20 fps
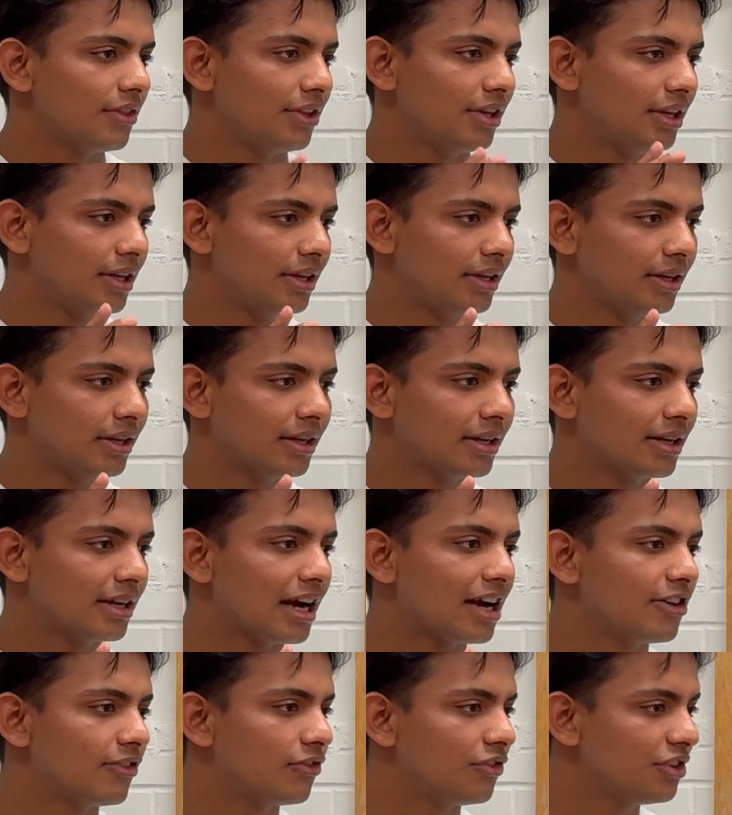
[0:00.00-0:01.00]
the
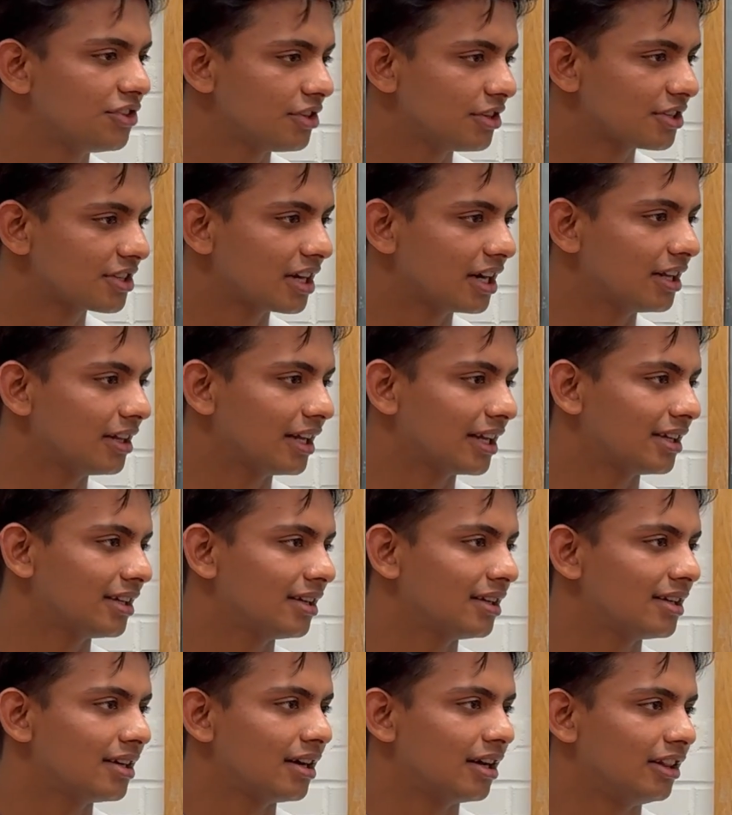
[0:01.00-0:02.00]
kind of research kind of like
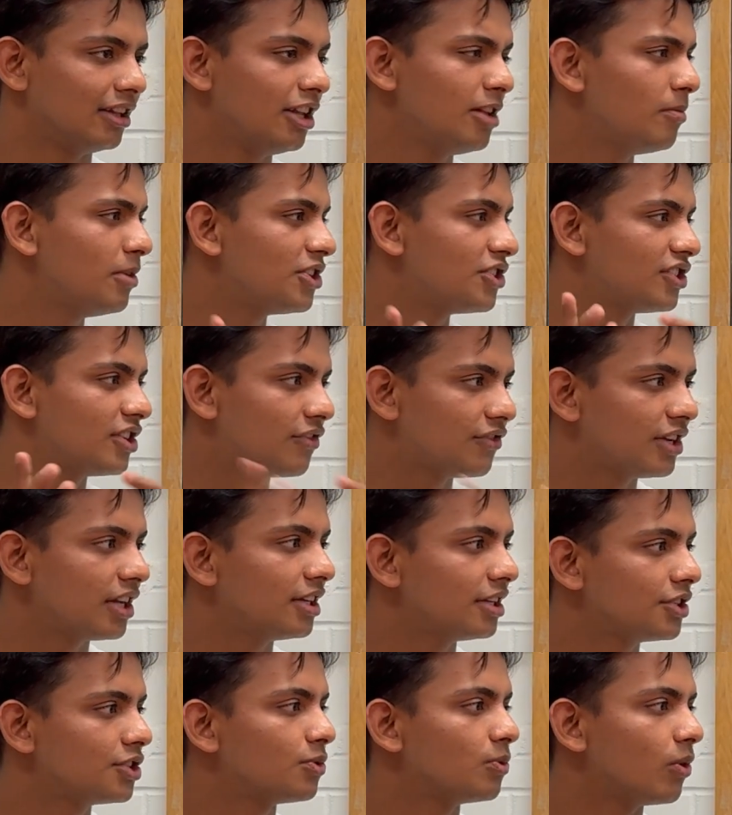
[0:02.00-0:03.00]
a little bit
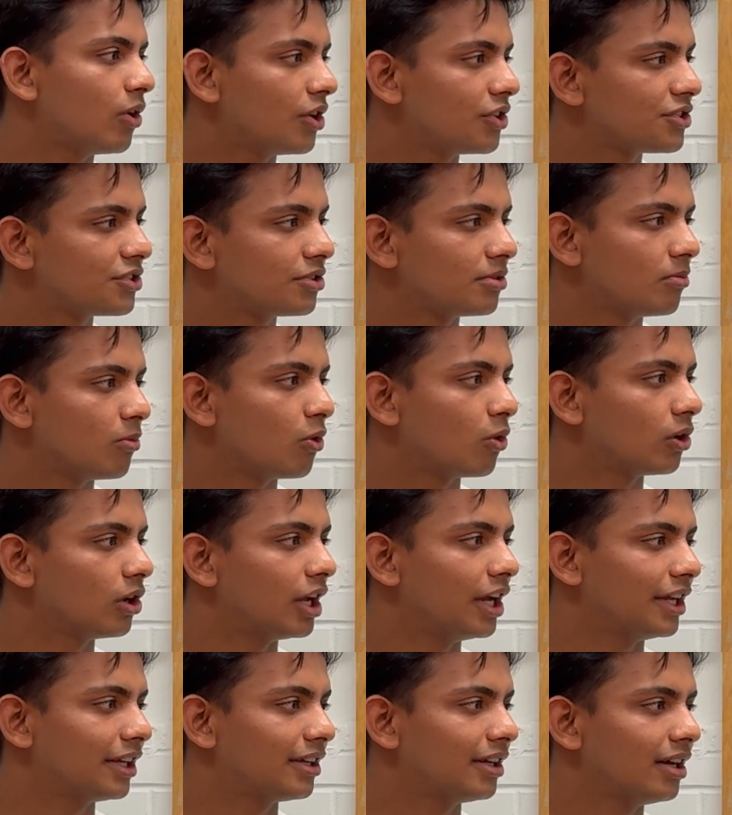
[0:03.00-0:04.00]
shifted towards more
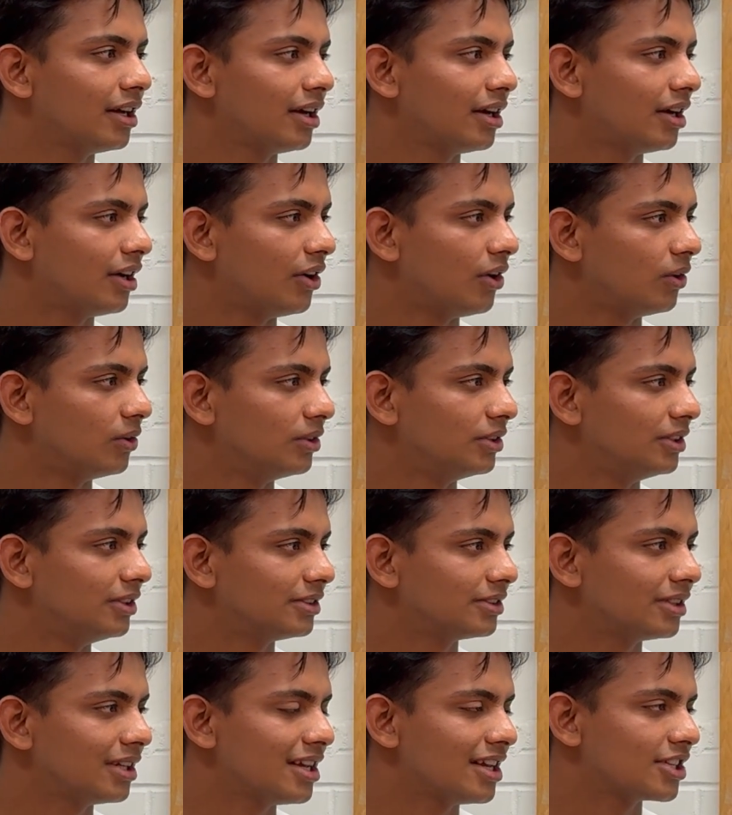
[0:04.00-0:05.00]
like all
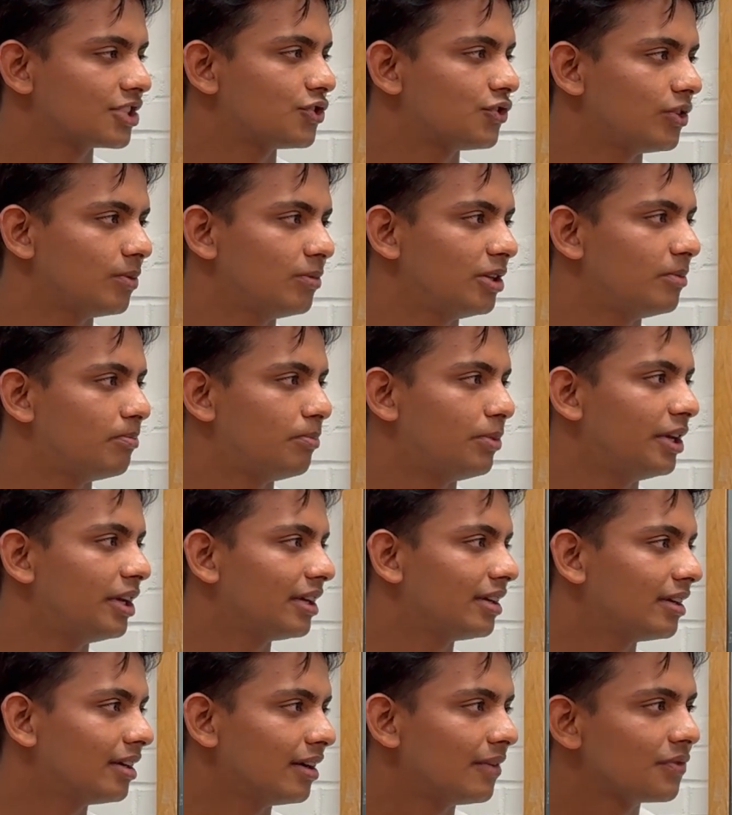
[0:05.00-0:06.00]
these extremely
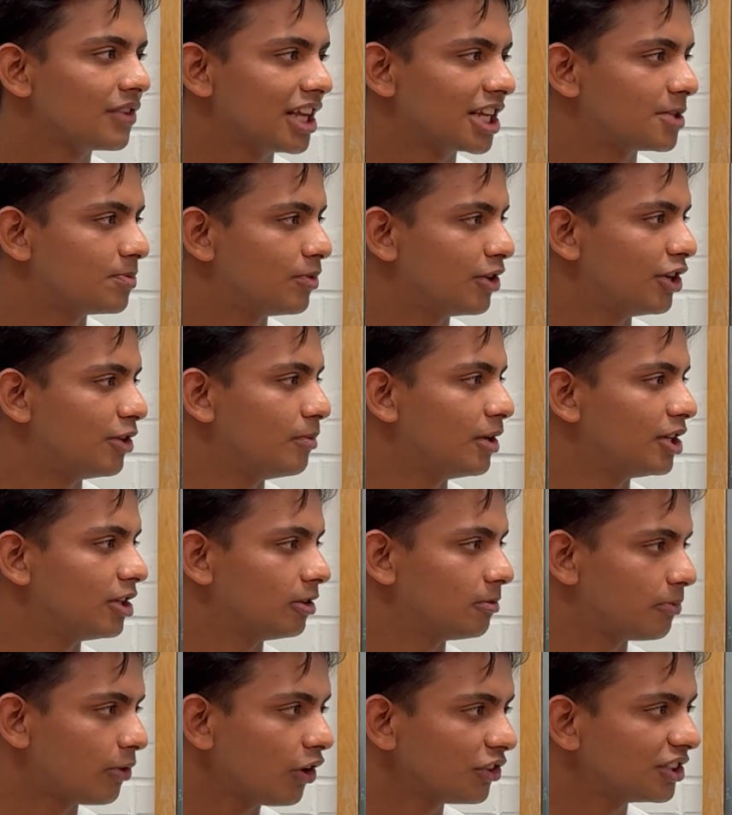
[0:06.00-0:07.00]
big
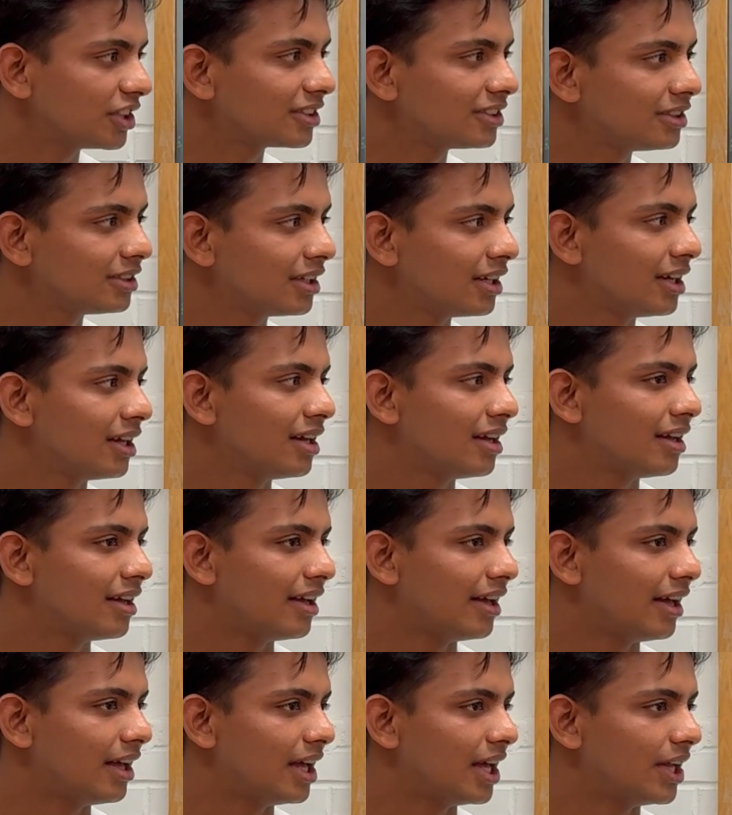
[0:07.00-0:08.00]
experimental projects,
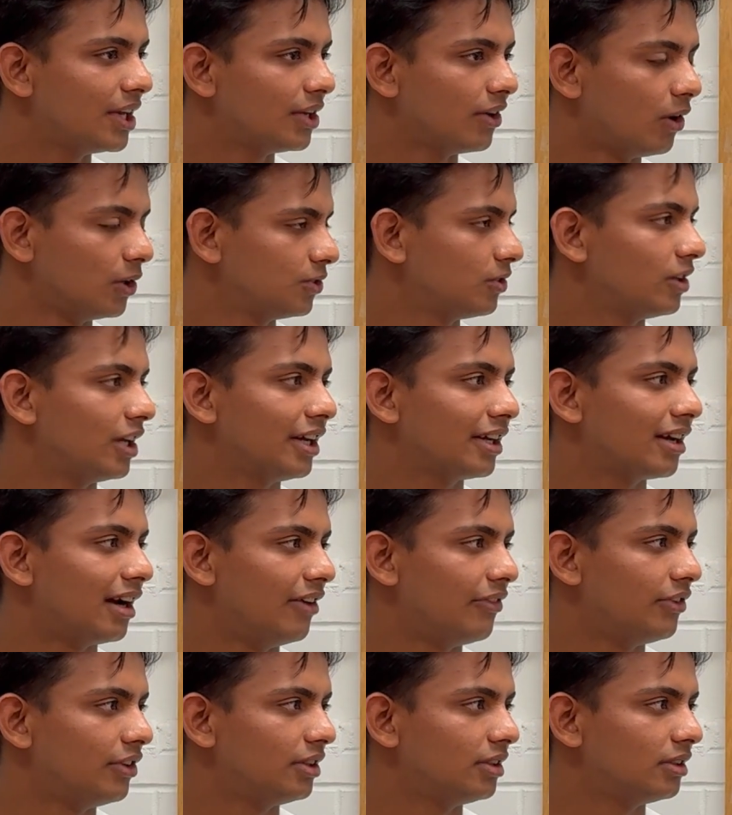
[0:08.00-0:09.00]
and also like
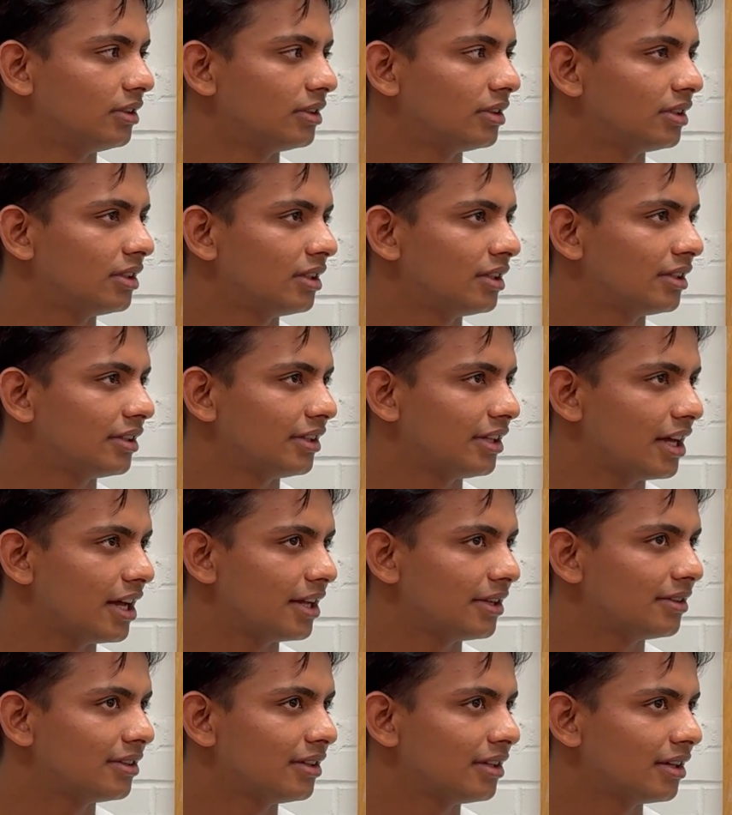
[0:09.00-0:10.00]
I feel
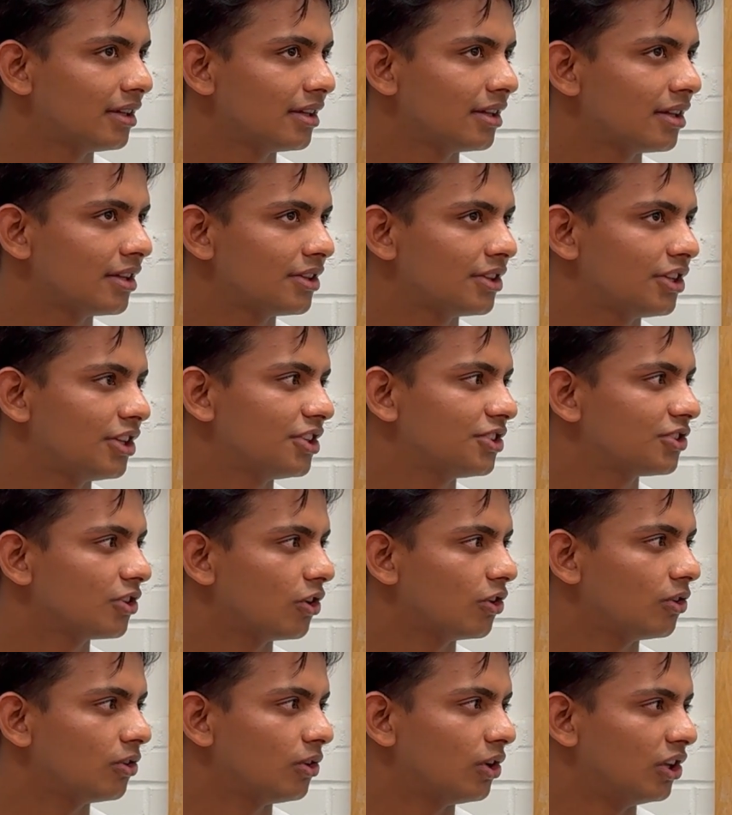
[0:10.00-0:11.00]
that things
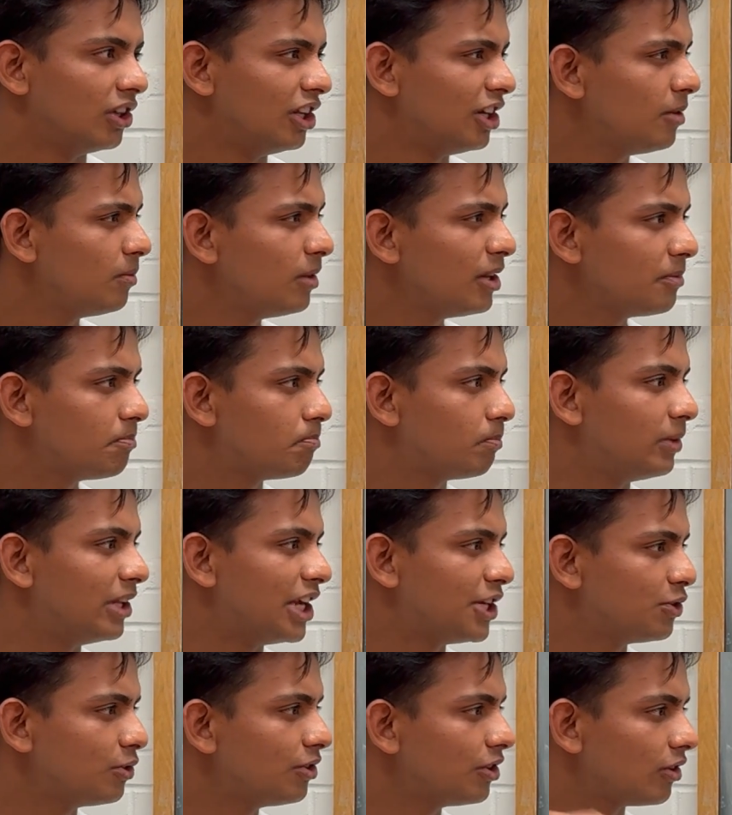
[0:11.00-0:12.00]
are a little bit
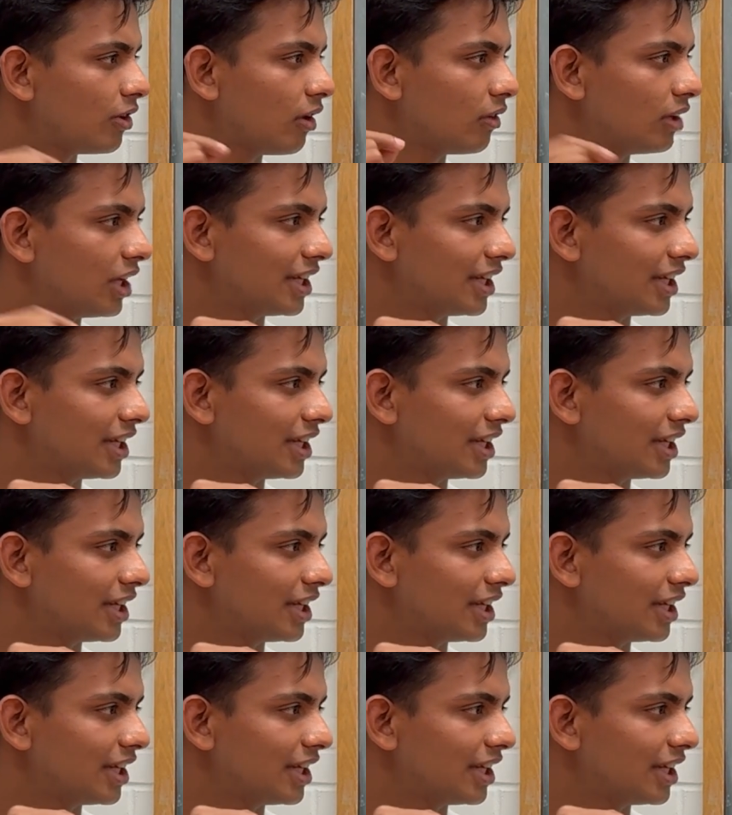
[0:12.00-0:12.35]
plateaued around